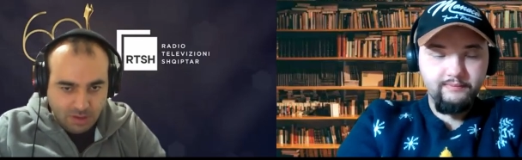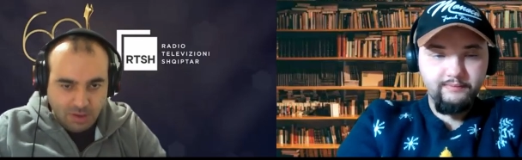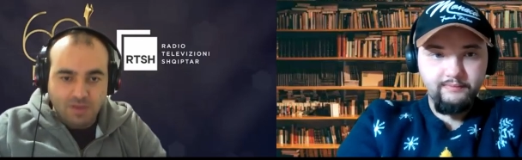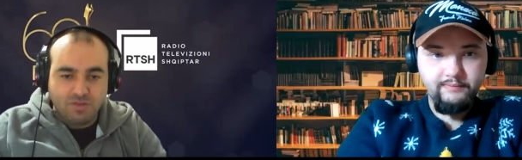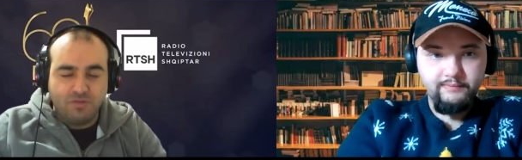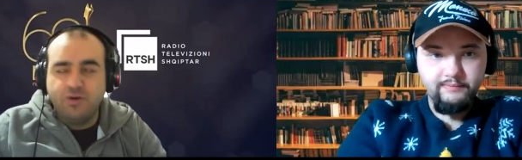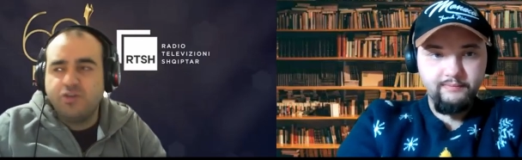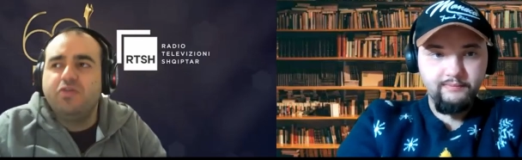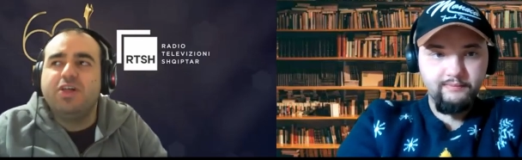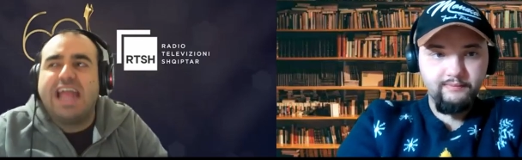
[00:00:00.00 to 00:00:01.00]
Speaker 1: So first of
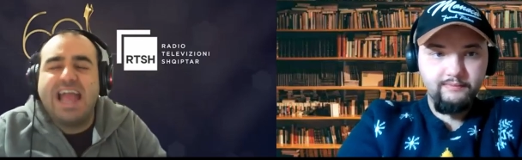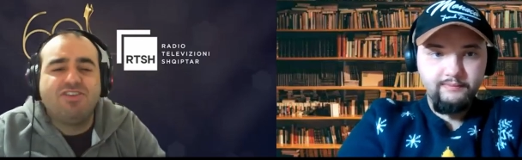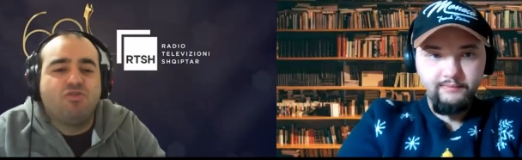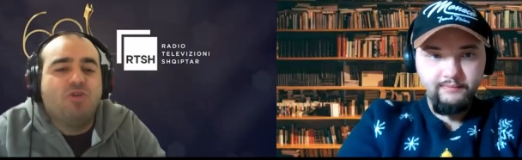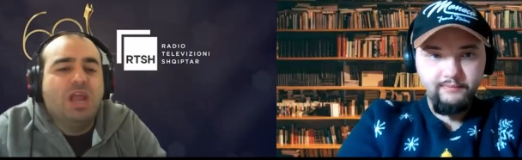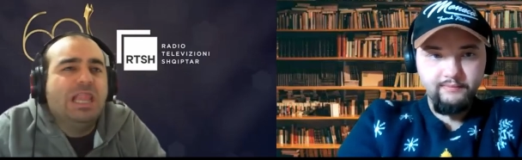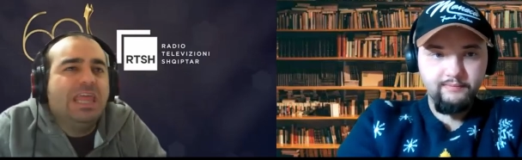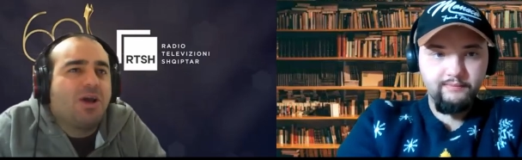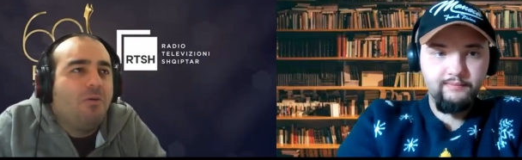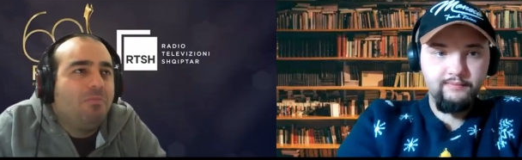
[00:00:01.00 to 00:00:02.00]
all, it has really
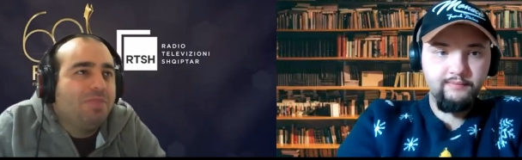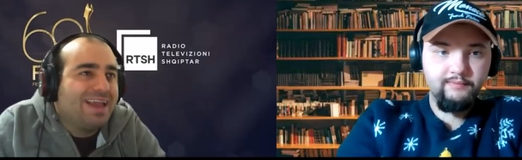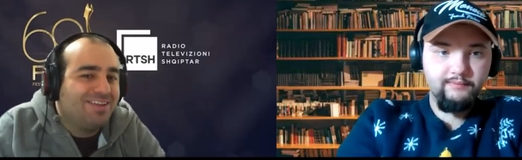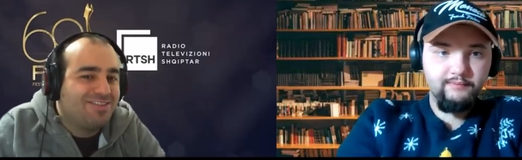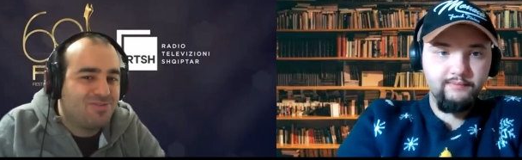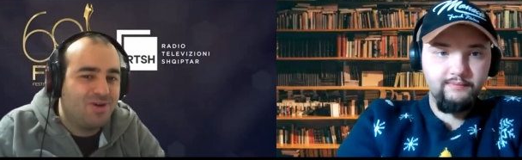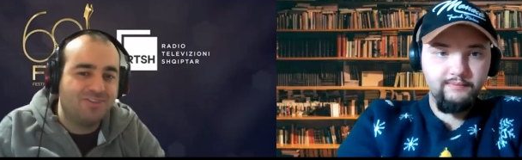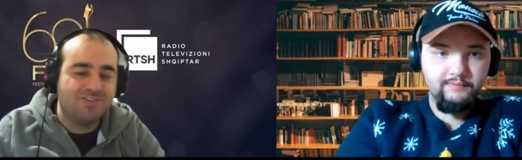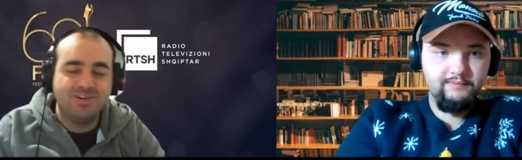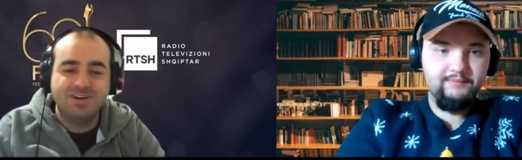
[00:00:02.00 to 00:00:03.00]
complicated
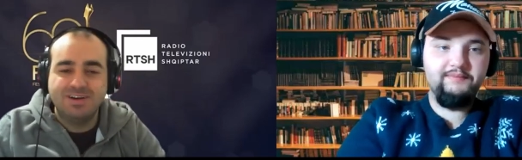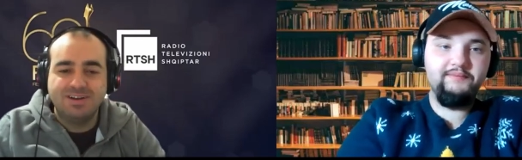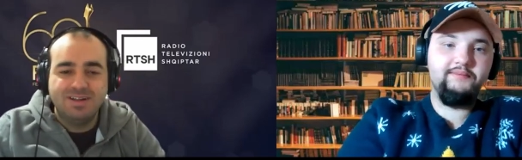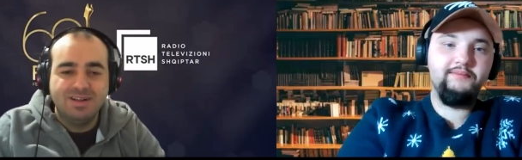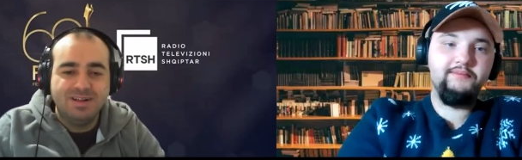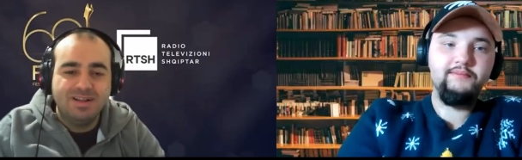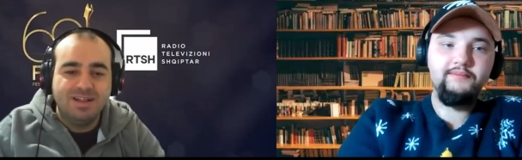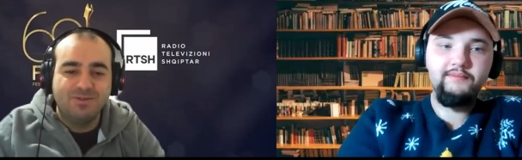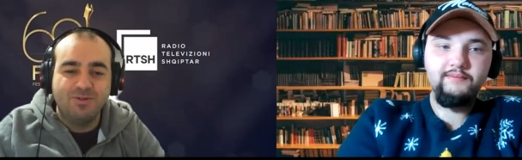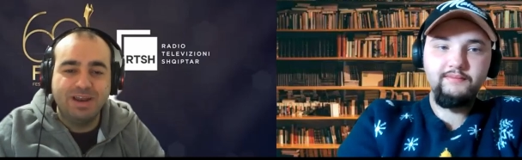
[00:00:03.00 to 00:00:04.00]
structure.
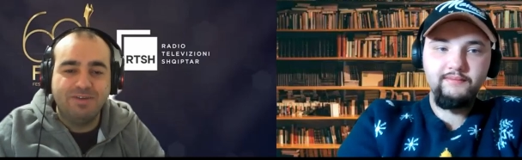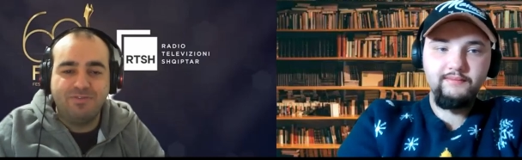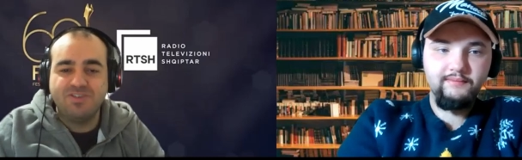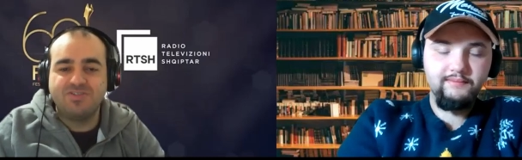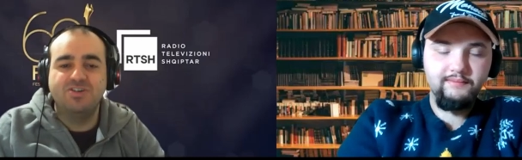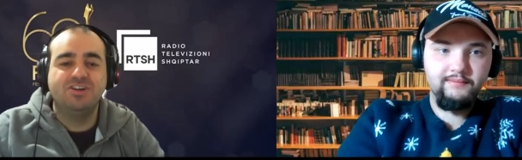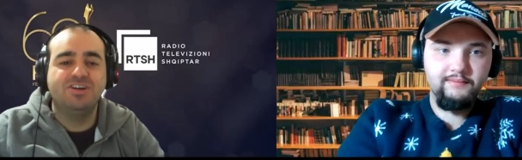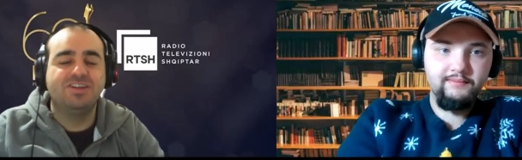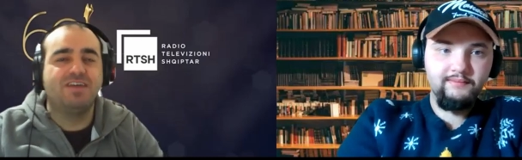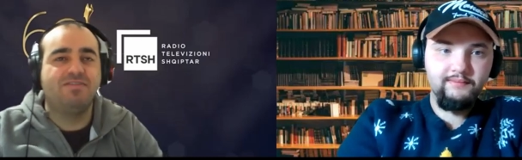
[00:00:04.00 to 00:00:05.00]
When I first heard
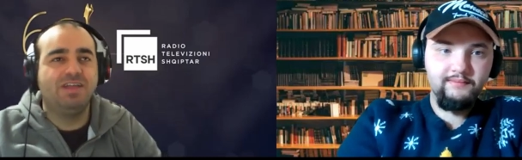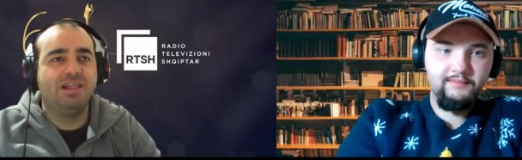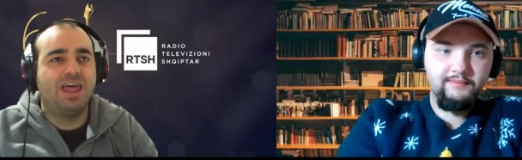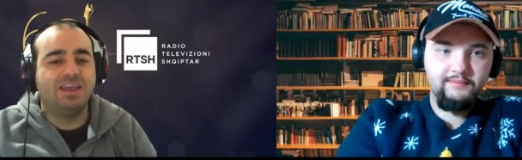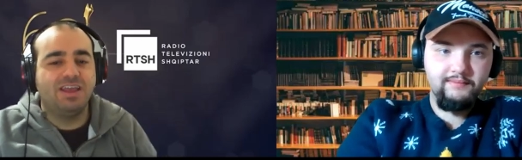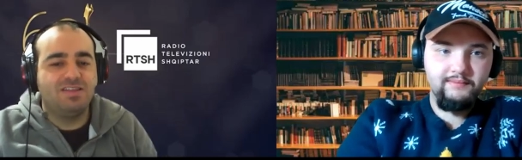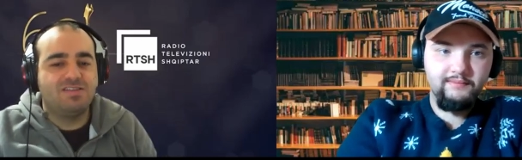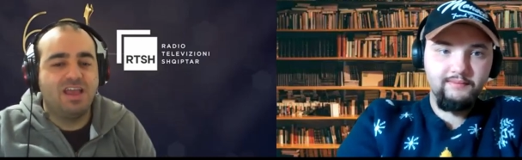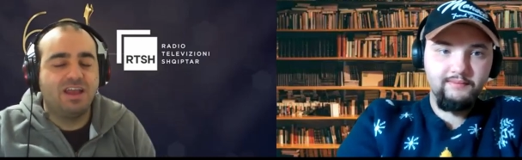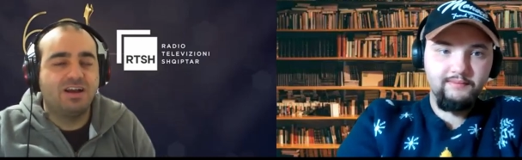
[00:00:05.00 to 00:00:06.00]
it, I think like it's
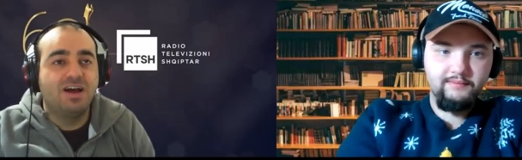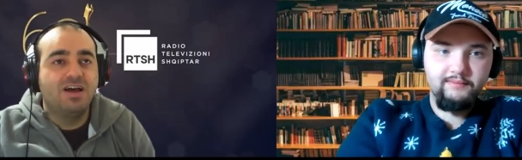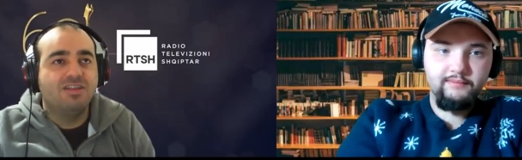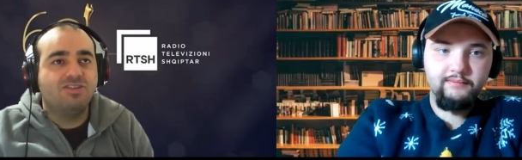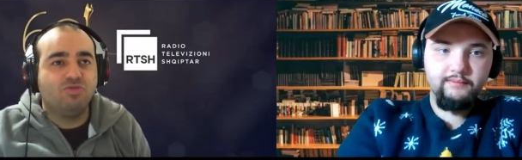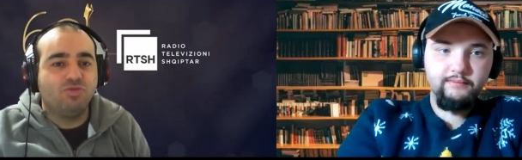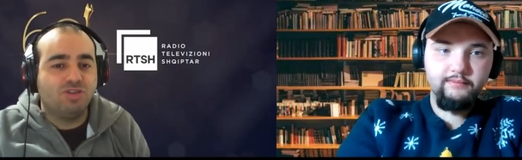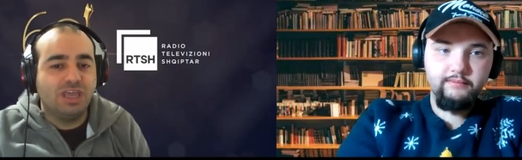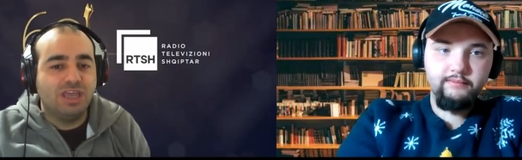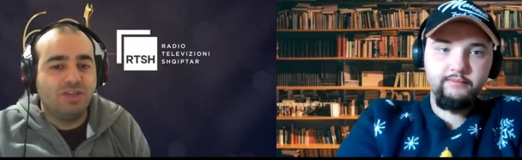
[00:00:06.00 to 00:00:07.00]
like
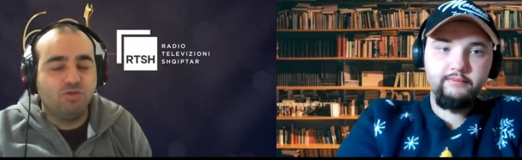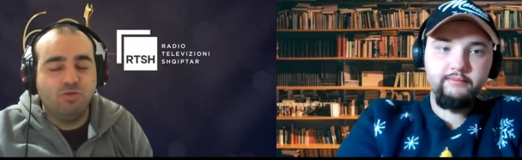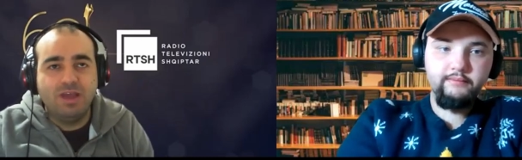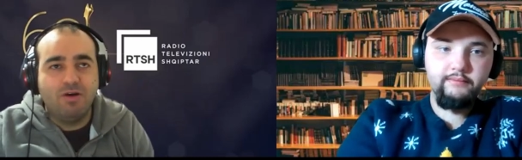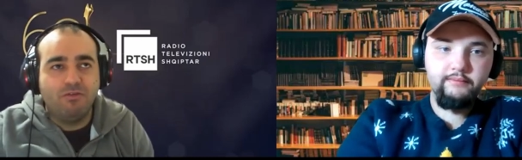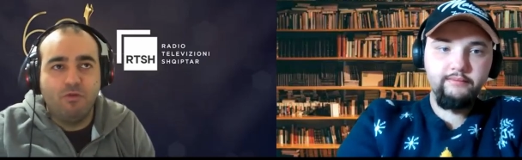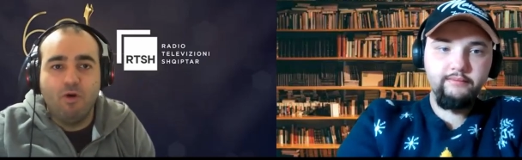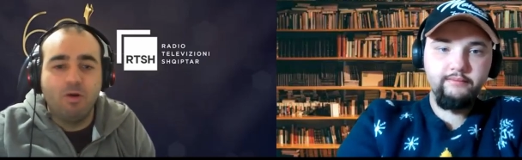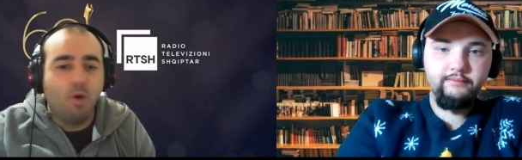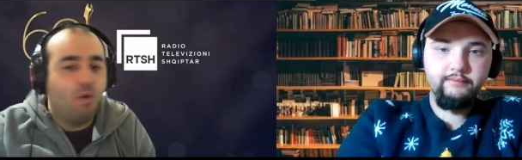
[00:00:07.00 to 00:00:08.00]
three or
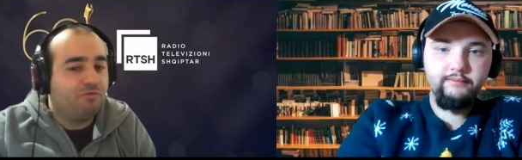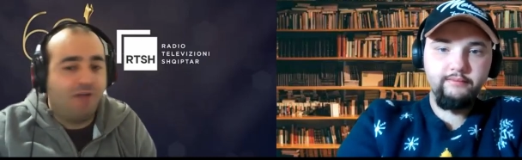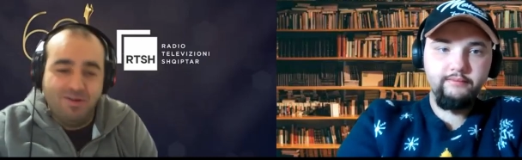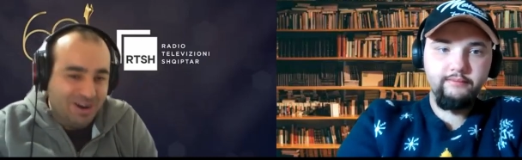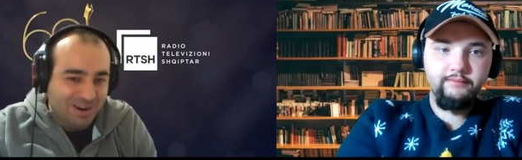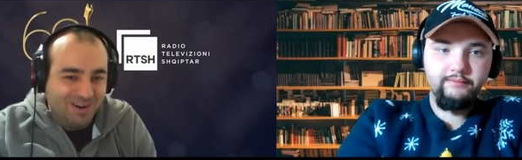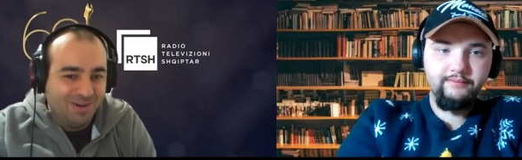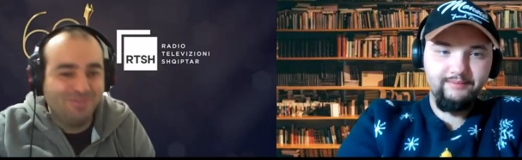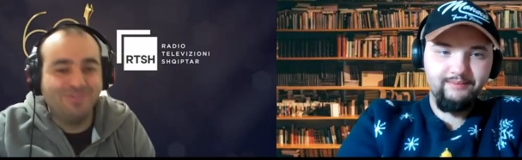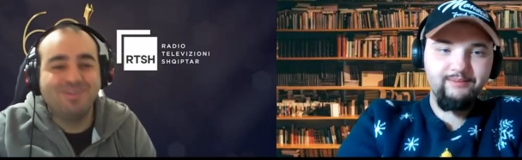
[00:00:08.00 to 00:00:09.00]
four or five, I don't
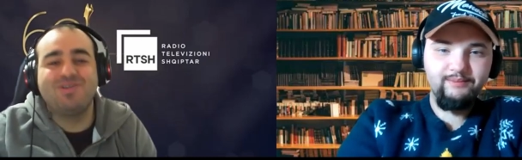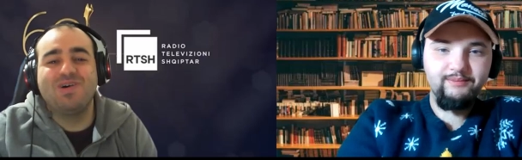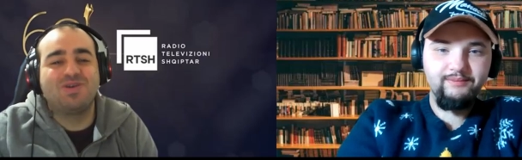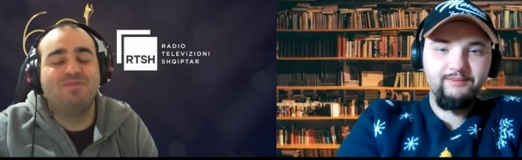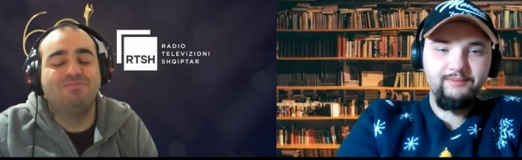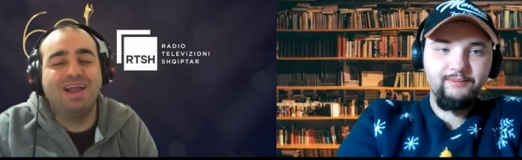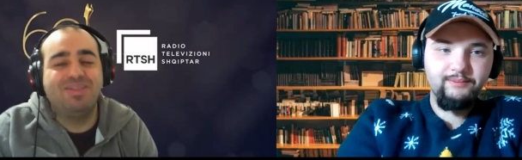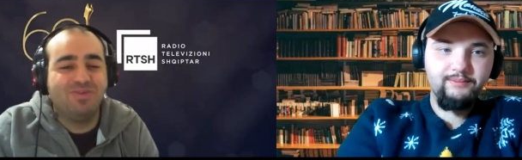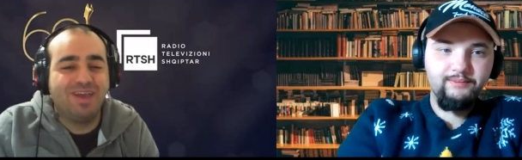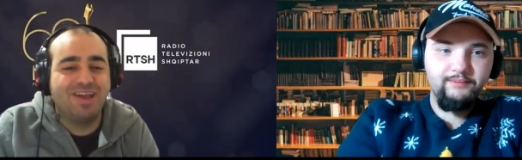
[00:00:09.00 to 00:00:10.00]
know, songs combined
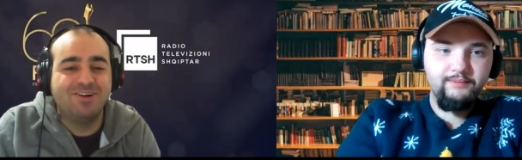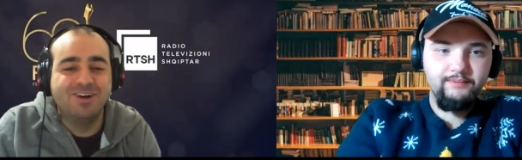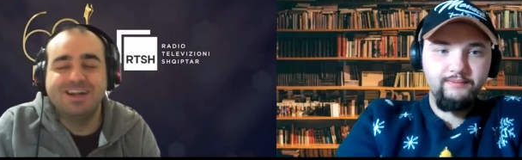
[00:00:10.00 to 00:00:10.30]
together.